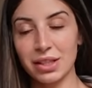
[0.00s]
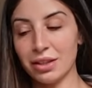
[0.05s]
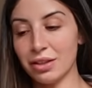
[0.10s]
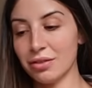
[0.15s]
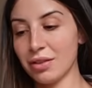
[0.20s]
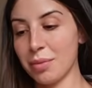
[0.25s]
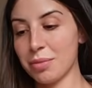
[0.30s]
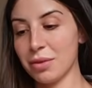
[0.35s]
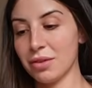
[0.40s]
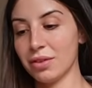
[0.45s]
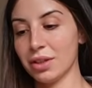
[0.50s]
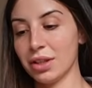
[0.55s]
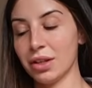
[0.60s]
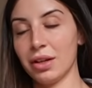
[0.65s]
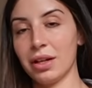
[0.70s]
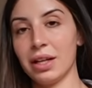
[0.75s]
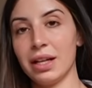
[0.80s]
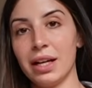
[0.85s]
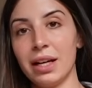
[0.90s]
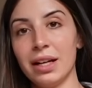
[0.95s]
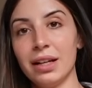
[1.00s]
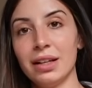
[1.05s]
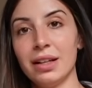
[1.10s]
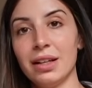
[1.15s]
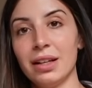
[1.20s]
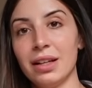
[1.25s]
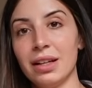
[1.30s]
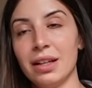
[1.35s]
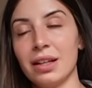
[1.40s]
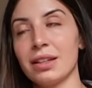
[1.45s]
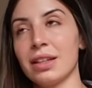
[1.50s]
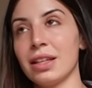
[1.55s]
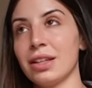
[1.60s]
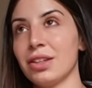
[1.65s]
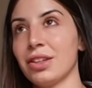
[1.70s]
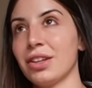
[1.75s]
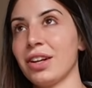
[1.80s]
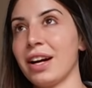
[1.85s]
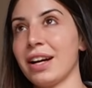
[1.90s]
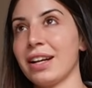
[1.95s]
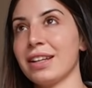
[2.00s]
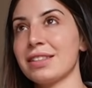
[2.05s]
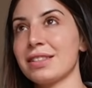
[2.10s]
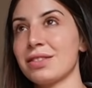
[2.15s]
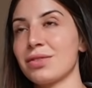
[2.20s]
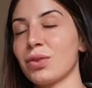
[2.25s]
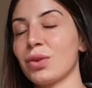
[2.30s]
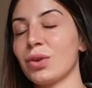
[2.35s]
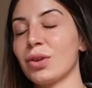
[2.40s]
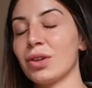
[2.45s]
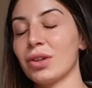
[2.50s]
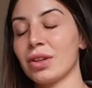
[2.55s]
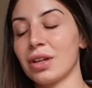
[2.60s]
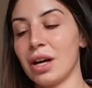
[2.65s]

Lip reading: gonna wrap the video here. Thank you guys for